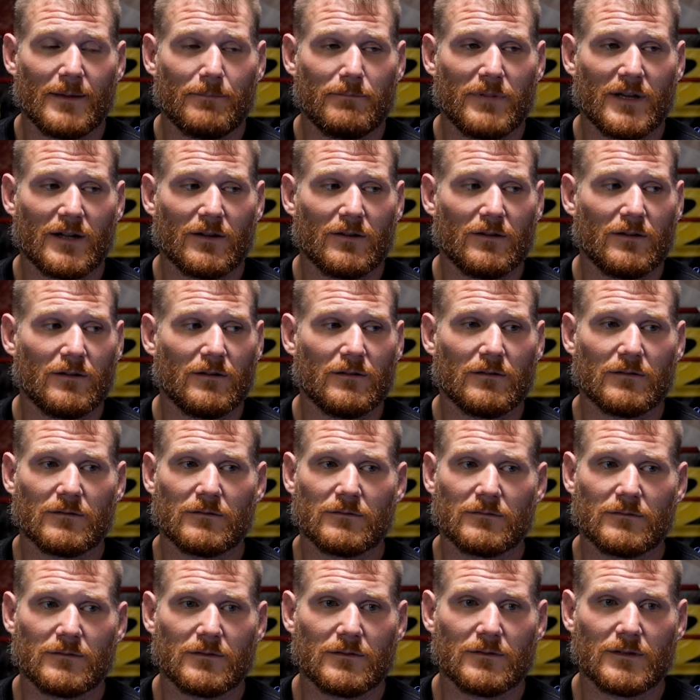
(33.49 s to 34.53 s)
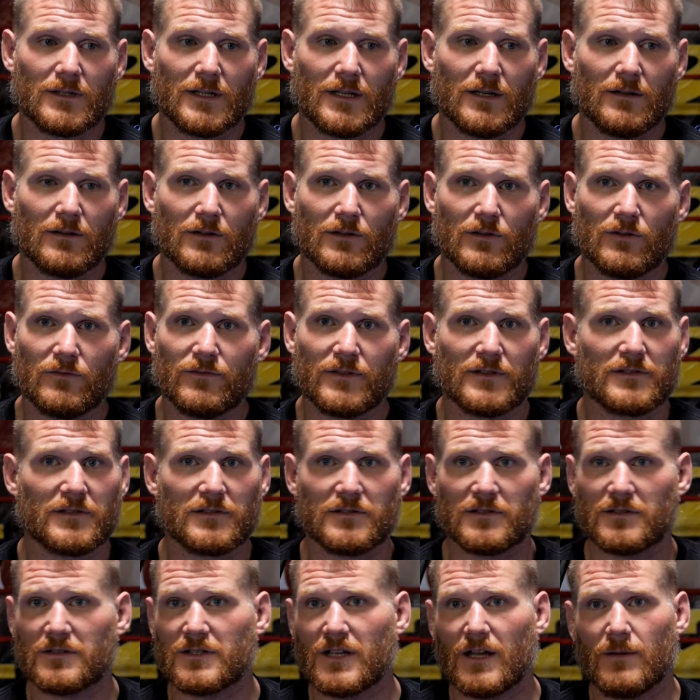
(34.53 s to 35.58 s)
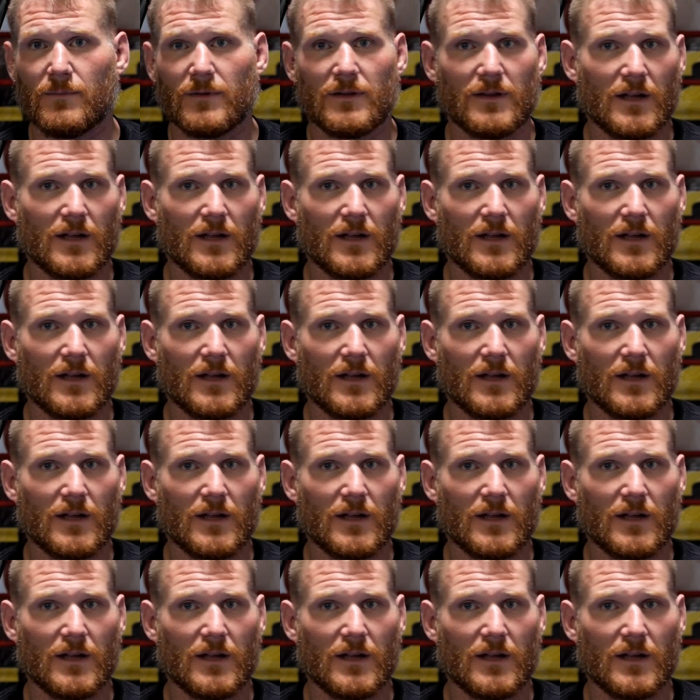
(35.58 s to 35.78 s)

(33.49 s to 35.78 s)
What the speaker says: big old, goofus to just come